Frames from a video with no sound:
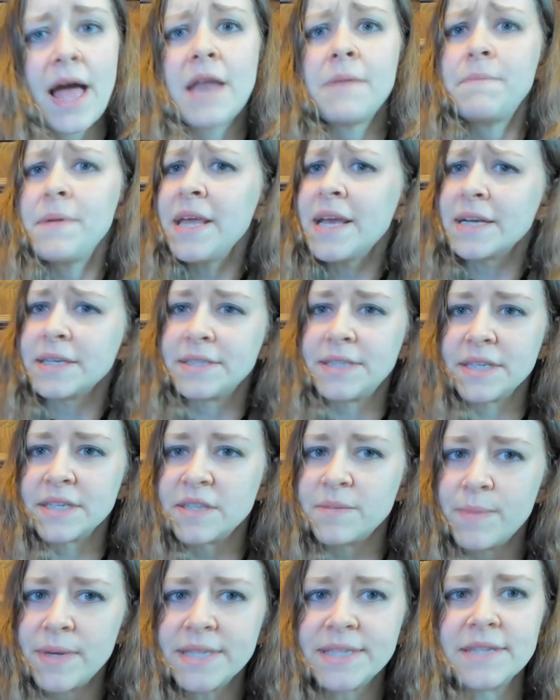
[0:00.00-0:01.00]
and being
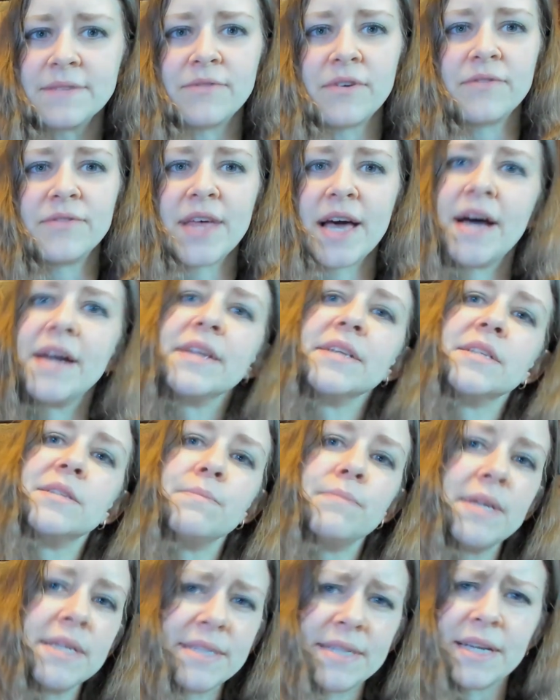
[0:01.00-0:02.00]
dismissive of that is
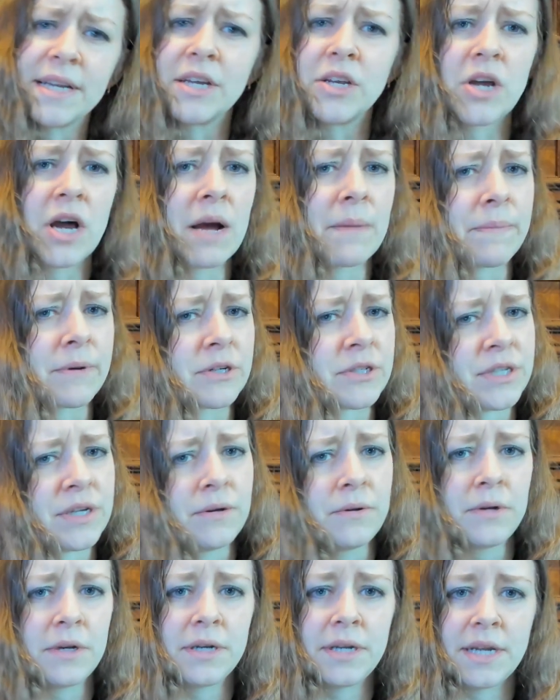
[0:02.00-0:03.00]
missing an
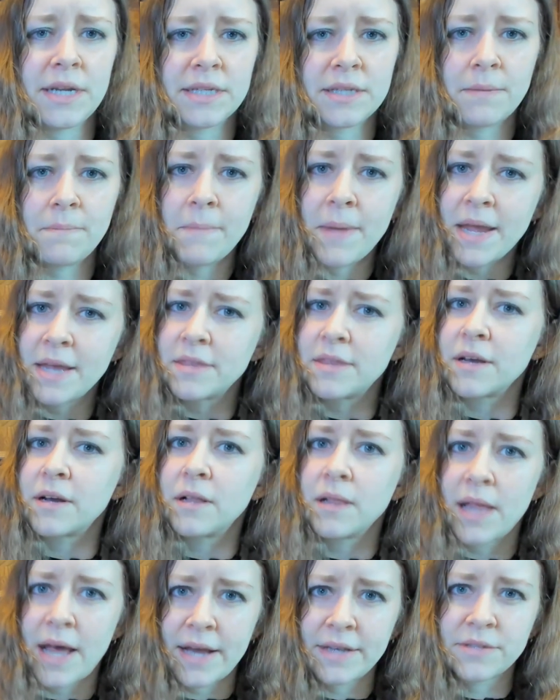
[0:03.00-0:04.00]
opportunity to make the
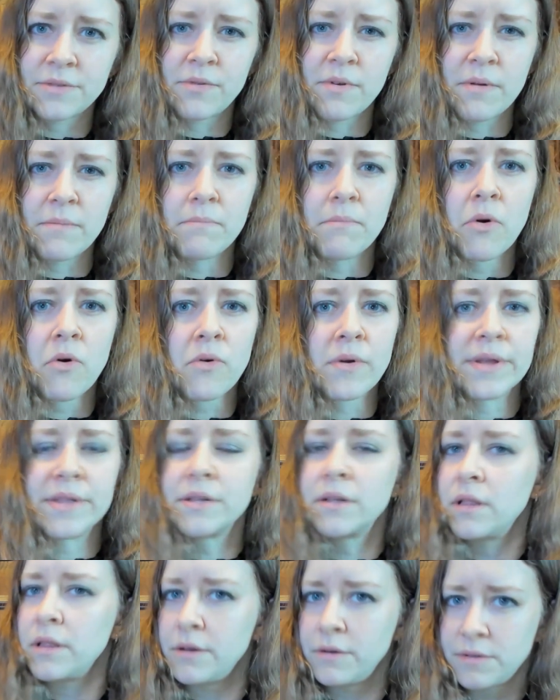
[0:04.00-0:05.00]
classroom more
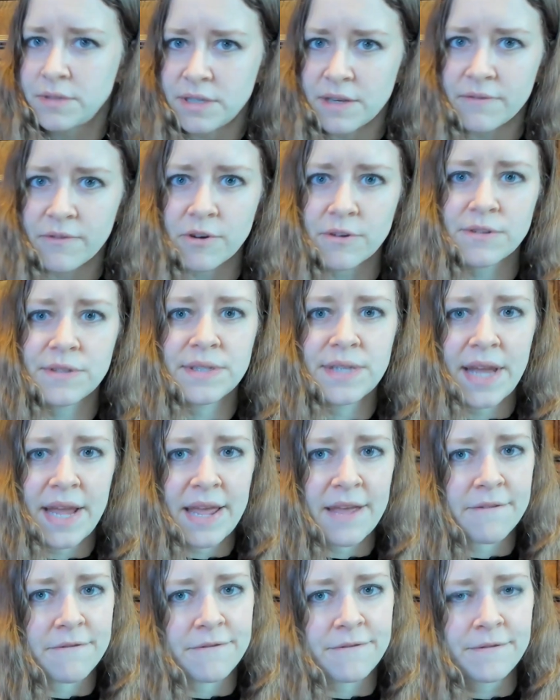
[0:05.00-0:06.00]
inclusive or
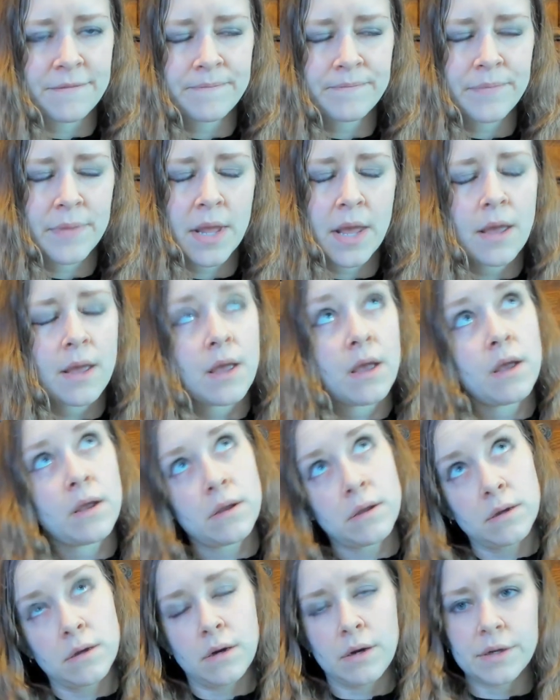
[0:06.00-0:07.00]
safe.
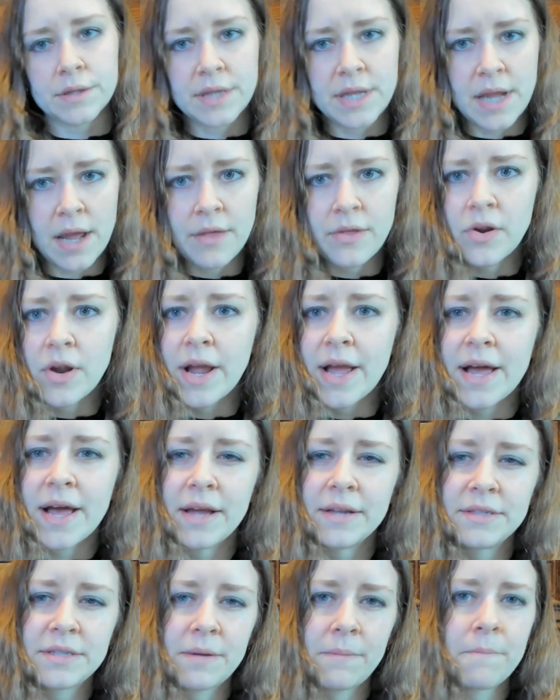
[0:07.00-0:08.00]
On the other
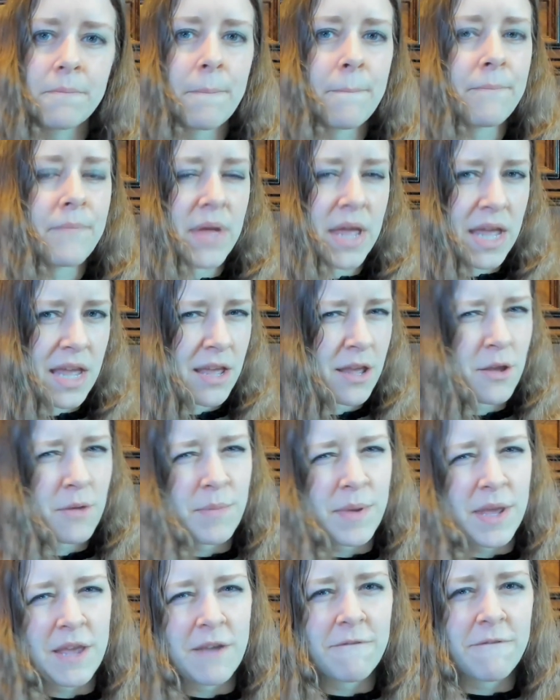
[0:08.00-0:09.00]
hand,
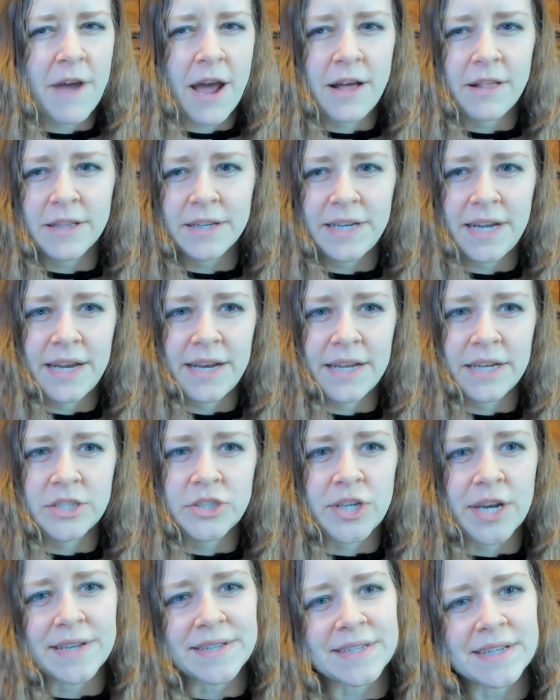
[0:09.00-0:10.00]
maybe validating
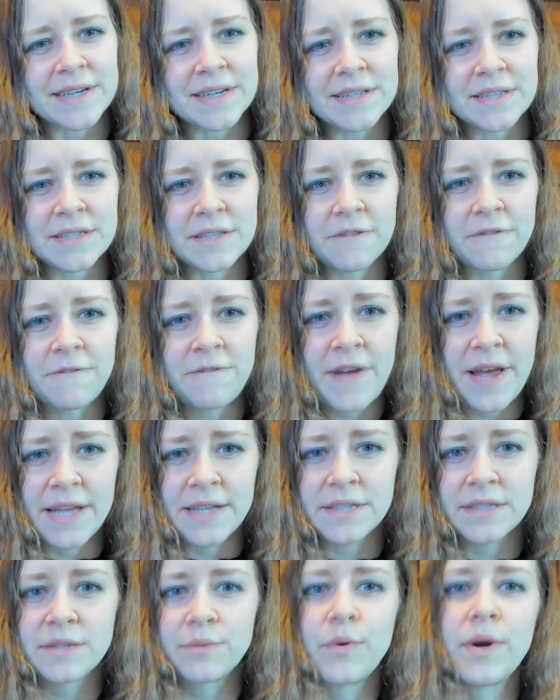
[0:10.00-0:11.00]
Jessica's
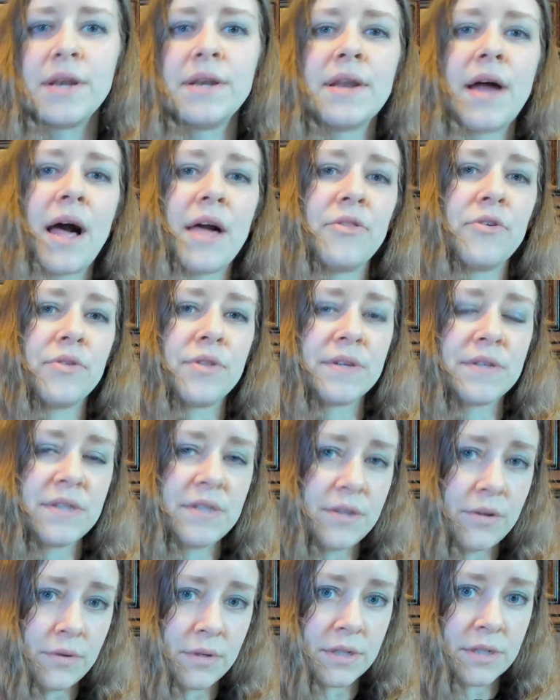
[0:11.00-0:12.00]
offense when neither the
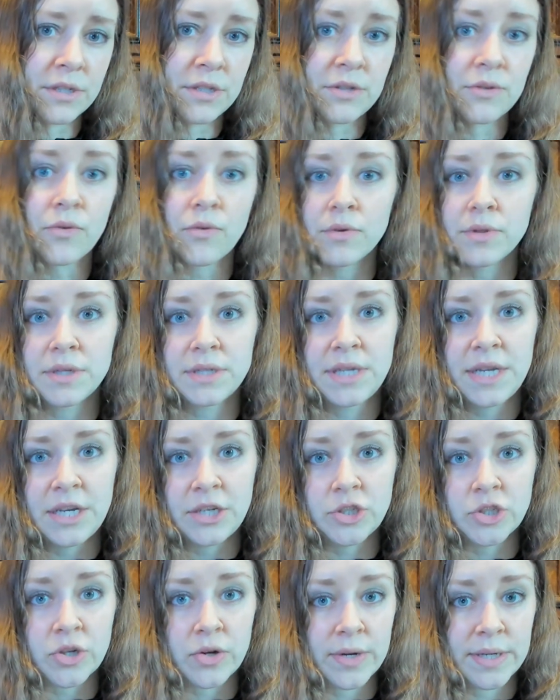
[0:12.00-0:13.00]
student nor the
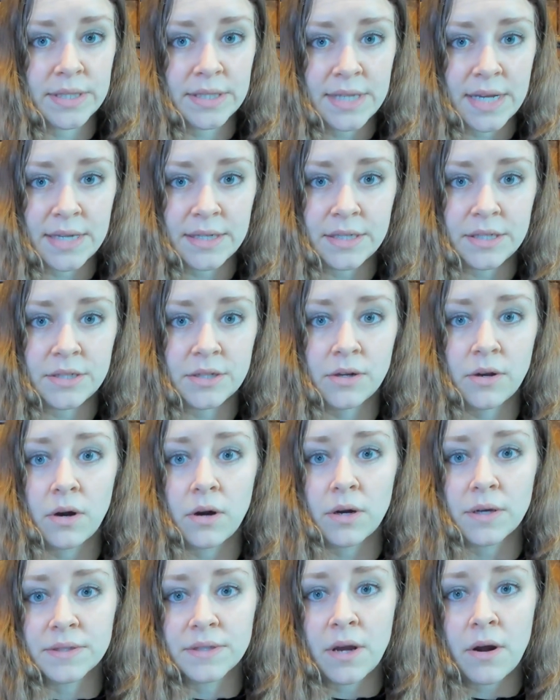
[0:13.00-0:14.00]
teacher intended to
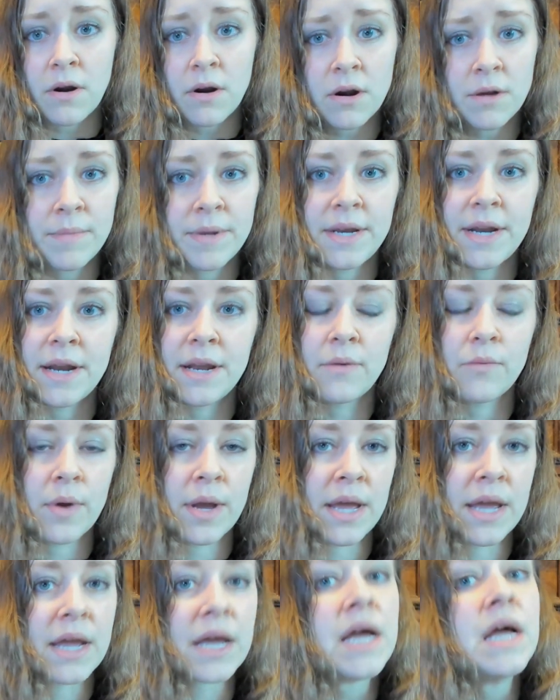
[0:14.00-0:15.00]
cause harm in any
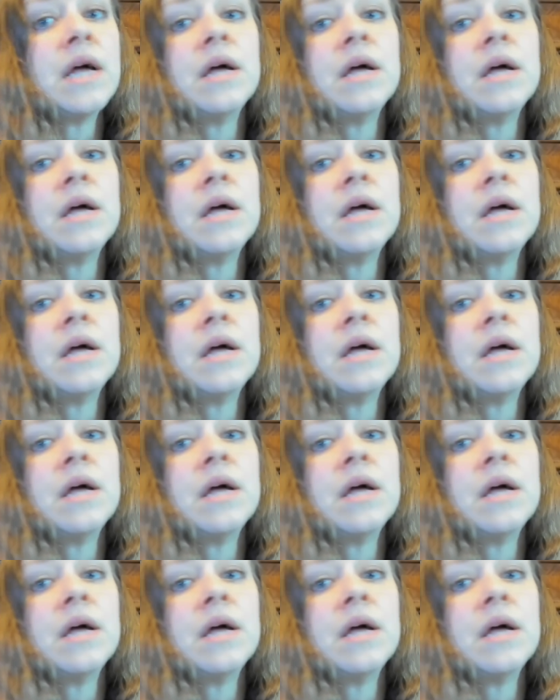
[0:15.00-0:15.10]
way